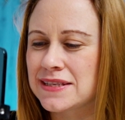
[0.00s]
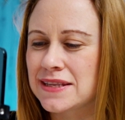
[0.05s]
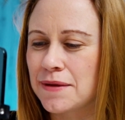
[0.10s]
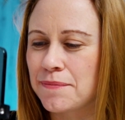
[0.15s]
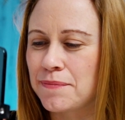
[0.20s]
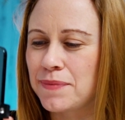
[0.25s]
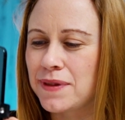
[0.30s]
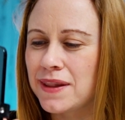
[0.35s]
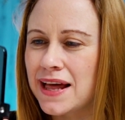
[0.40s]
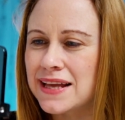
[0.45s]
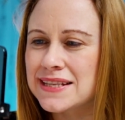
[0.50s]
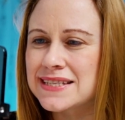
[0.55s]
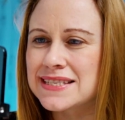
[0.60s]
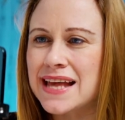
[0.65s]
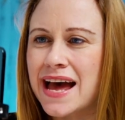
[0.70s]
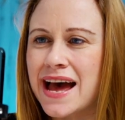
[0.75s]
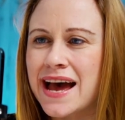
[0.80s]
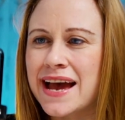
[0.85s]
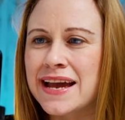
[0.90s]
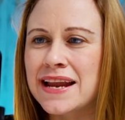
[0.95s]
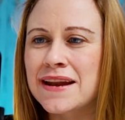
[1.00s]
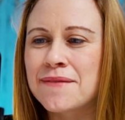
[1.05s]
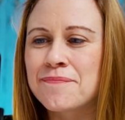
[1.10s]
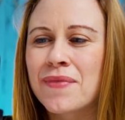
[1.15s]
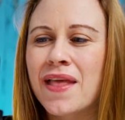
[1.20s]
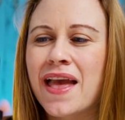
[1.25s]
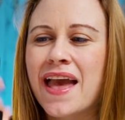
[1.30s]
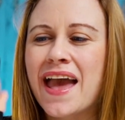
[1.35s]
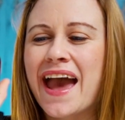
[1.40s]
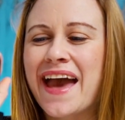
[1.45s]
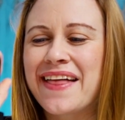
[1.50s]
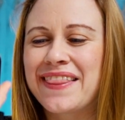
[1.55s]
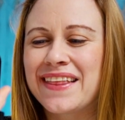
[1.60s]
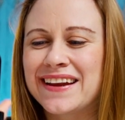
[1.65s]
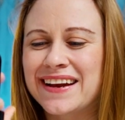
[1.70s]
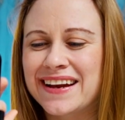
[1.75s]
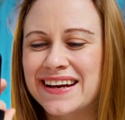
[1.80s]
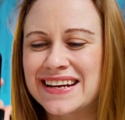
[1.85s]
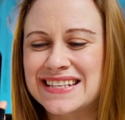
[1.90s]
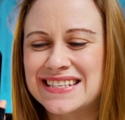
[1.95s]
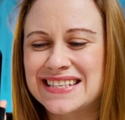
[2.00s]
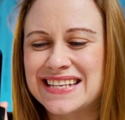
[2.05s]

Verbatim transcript: the plus sign and then you're gonna